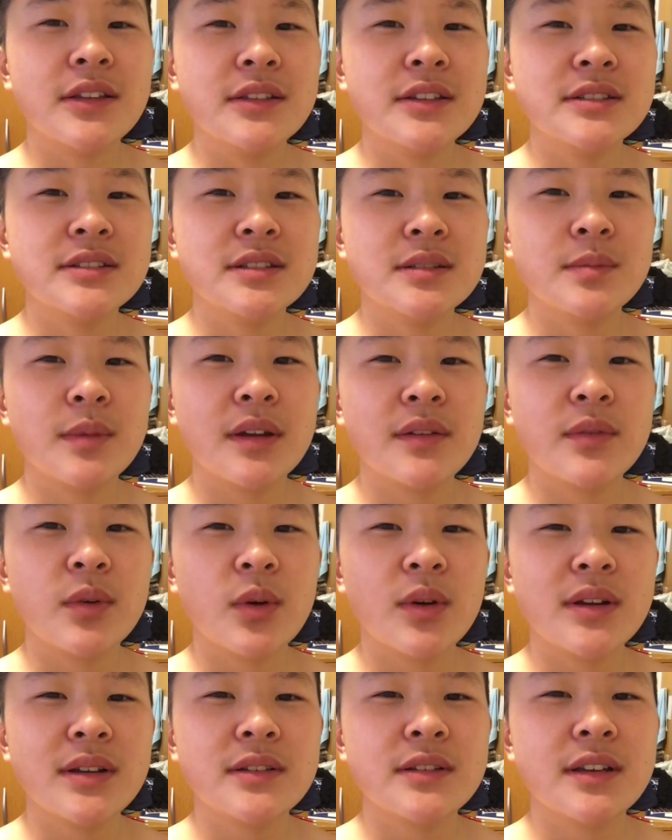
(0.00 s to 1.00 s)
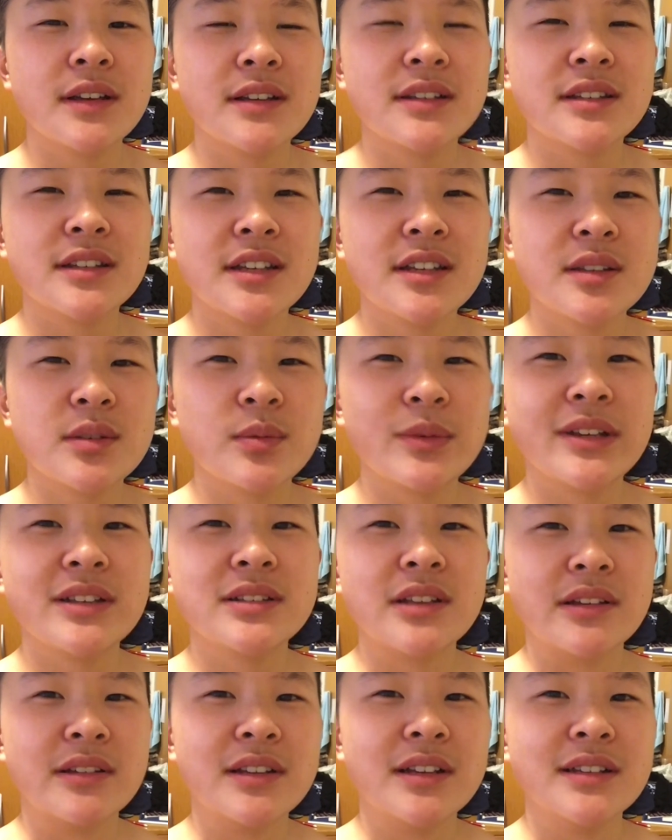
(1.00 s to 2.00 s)
And this is my voice, six
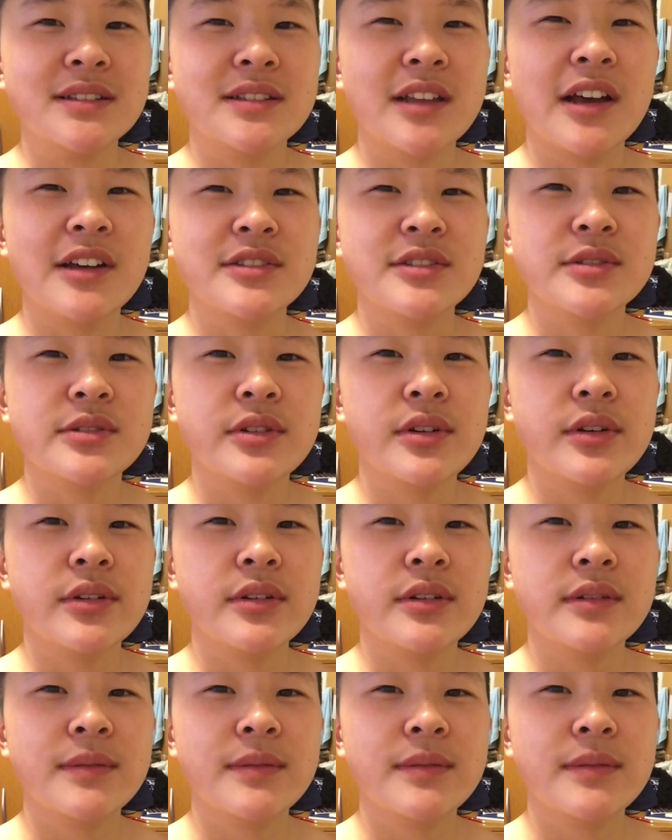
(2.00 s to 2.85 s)
weeks on testosterone.